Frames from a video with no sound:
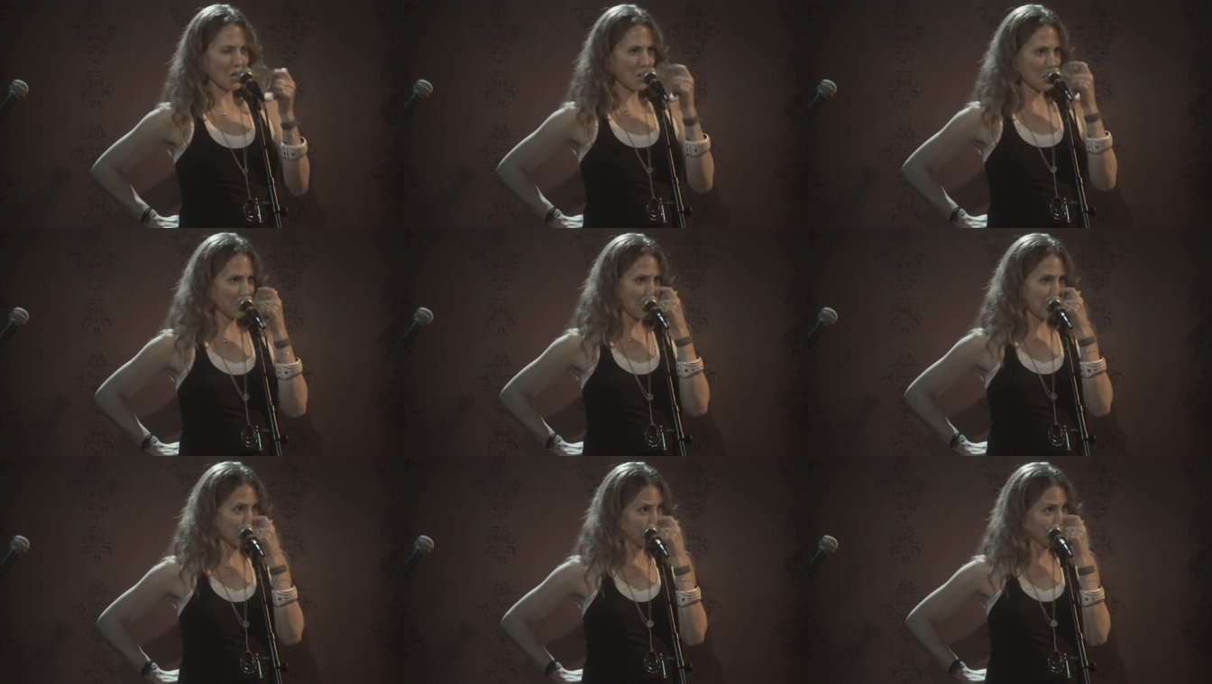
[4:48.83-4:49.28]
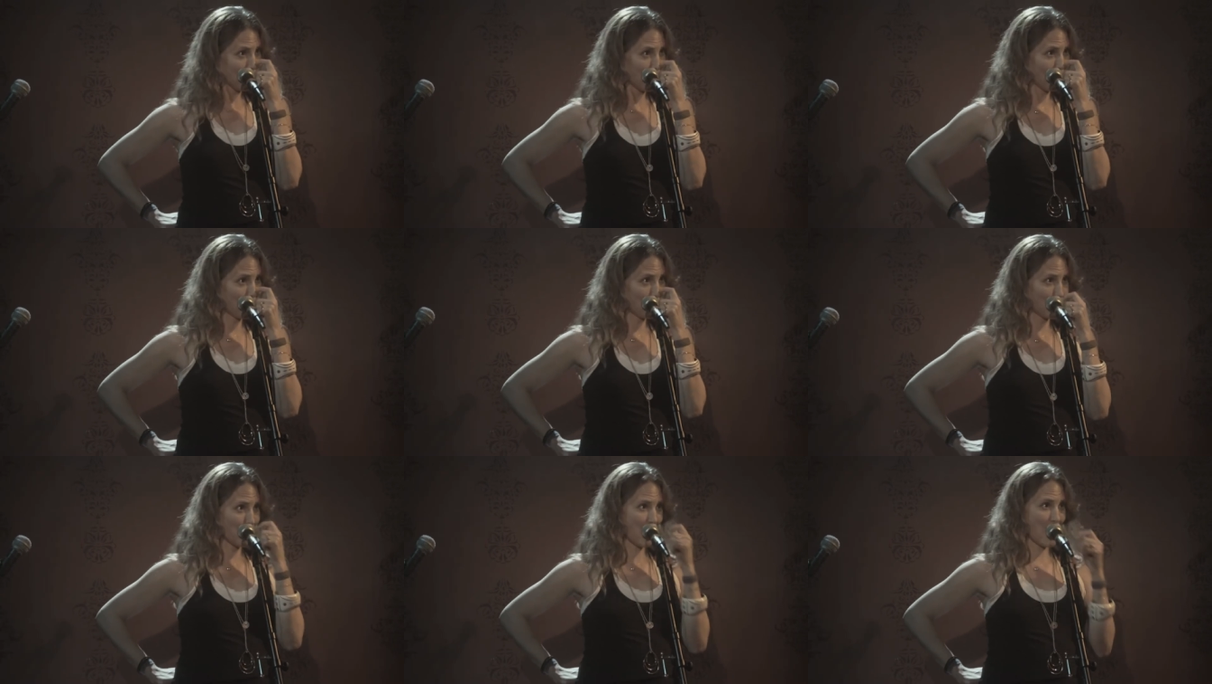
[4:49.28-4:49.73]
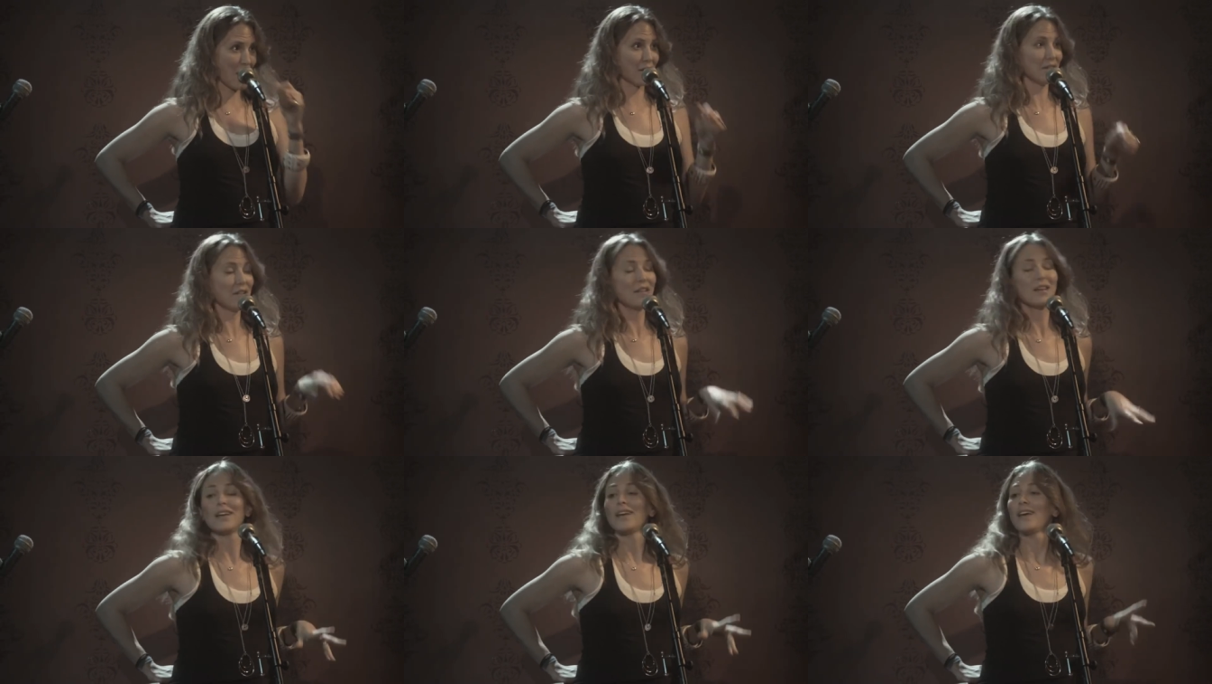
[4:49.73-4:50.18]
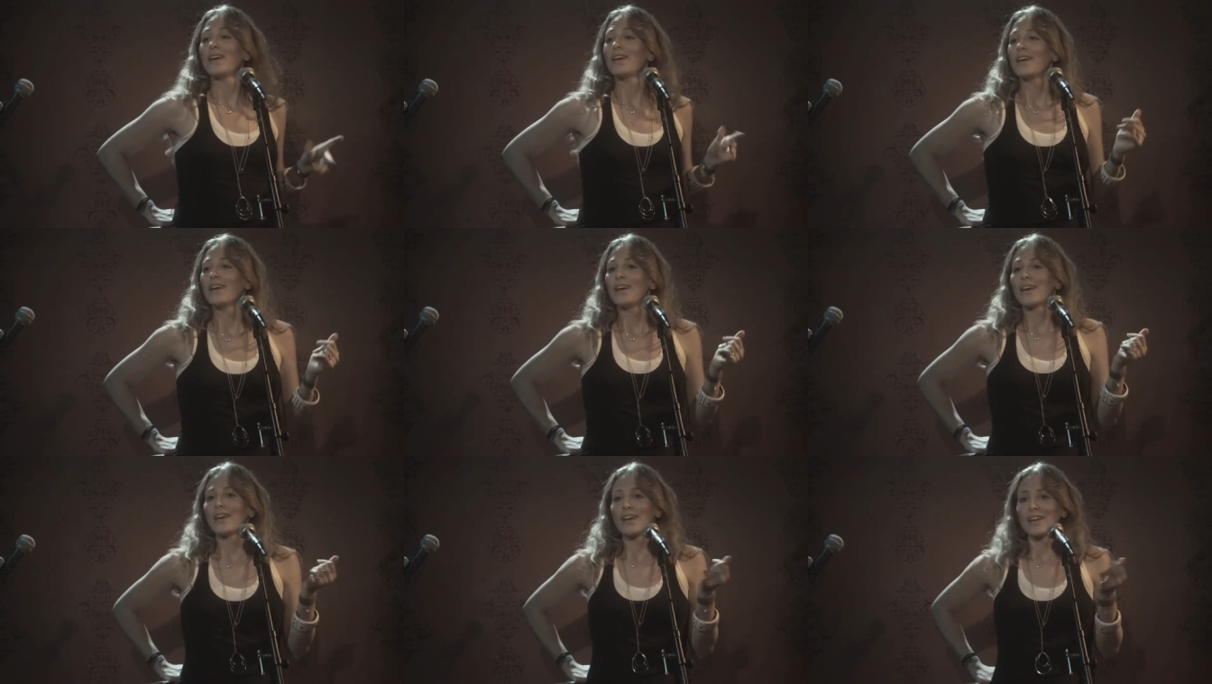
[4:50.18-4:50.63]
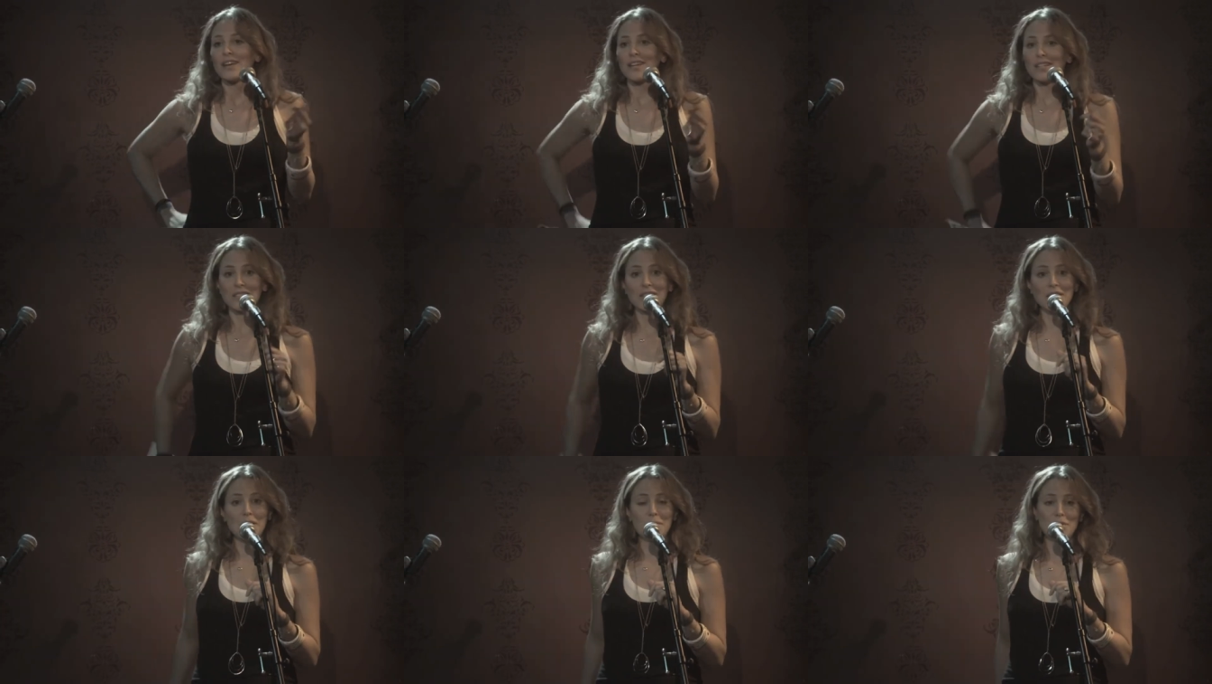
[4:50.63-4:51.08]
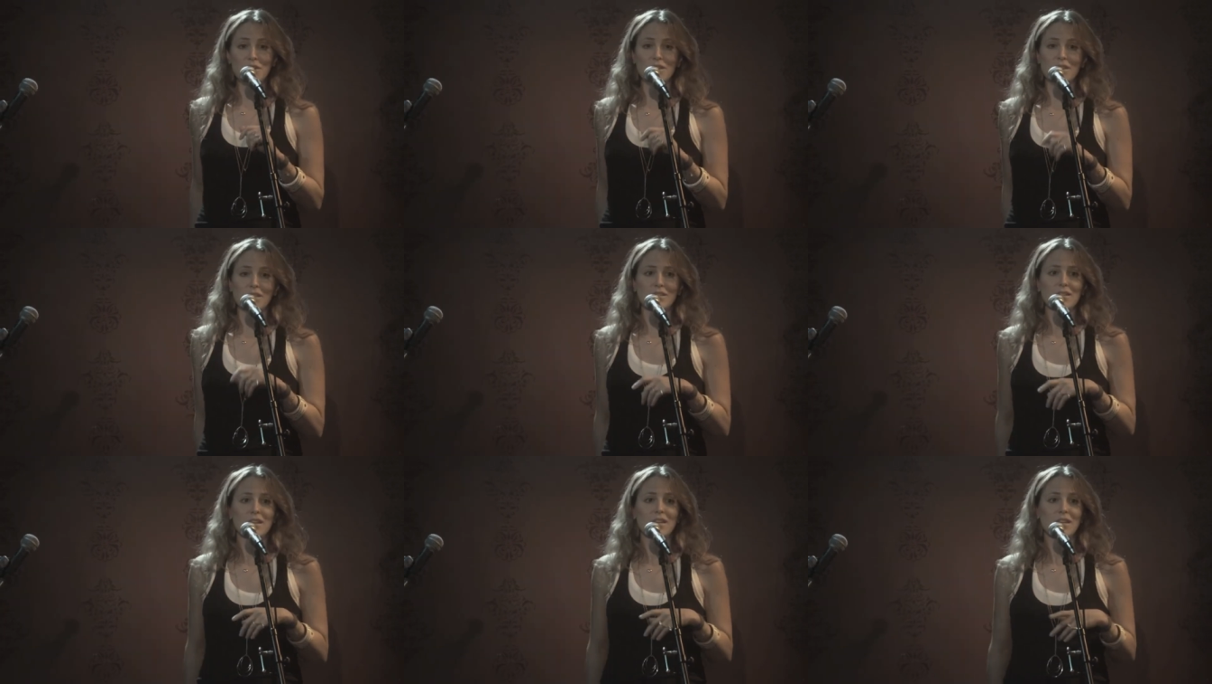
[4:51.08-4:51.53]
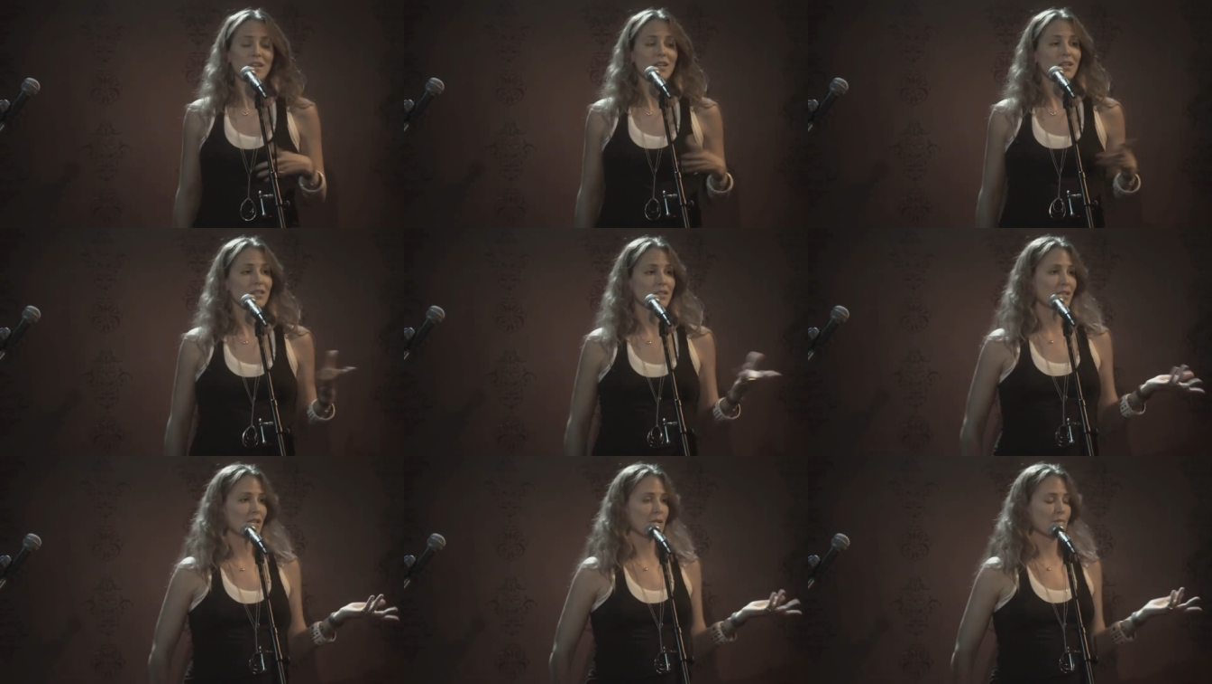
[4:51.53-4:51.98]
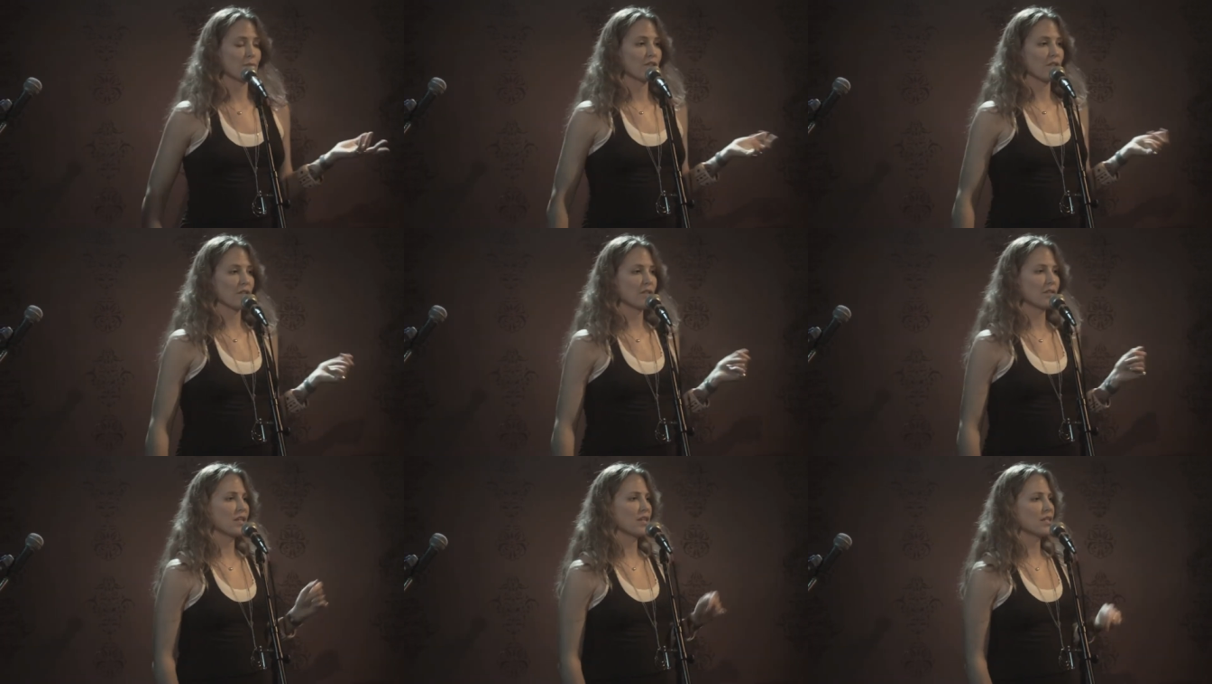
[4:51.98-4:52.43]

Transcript: All 19 I'm proud. Consumption, consumption.